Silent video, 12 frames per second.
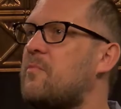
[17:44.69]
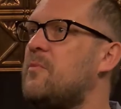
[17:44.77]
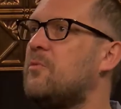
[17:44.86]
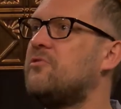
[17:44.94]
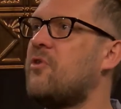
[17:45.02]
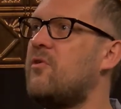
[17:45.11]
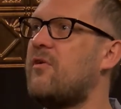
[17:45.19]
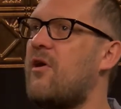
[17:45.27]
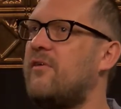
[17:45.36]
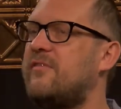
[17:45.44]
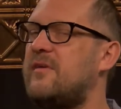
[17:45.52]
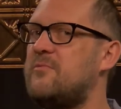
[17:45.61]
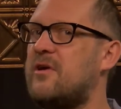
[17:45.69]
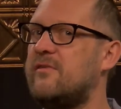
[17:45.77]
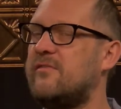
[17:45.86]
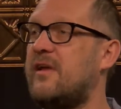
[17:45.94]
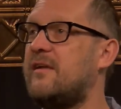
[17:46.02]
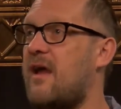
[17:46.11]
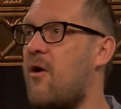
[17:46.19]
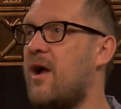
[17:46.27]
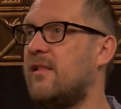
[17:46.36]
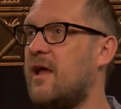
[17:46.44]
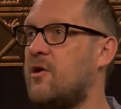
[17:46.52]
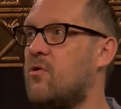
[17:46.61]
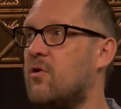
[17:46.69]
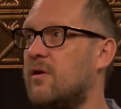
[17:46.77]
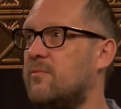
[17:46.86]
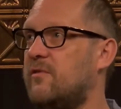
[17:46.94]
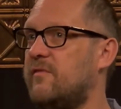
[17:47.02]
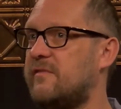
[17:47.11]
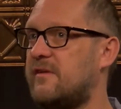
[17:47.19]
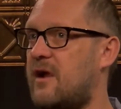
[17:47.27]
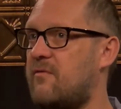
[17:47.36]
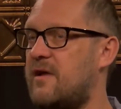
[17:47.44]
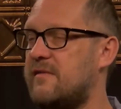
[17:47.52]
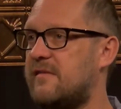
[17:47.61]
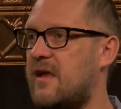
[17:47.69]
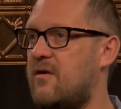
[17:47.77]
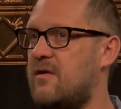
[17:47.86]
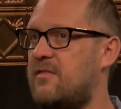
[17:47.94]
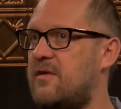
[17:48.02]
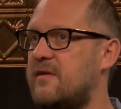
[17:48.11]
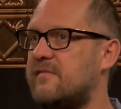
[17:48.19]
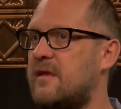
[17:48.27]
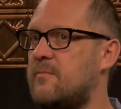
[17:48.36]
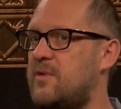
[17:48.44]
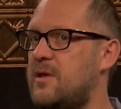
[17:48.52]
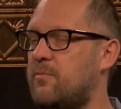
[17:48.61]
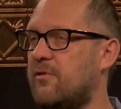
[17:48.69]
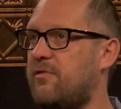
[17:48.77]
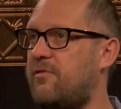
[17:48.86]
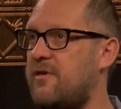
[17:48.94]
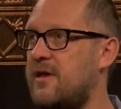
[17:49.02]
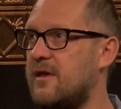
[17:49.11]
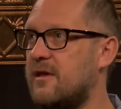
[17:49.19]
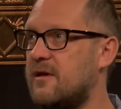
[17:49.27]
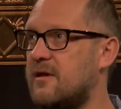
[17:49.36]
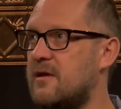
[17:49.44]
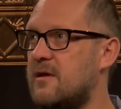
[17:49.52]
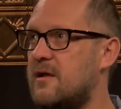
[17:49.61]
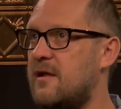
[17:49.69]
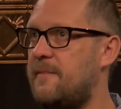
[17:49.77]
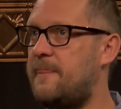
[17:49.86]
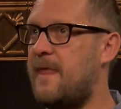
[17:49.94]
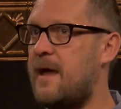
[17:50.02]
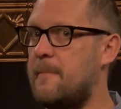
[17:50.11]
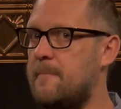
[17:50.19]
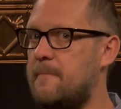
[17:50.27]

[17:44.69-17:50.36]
people don't seem to understand. Now, I like horror movies and I write scary things, and people think that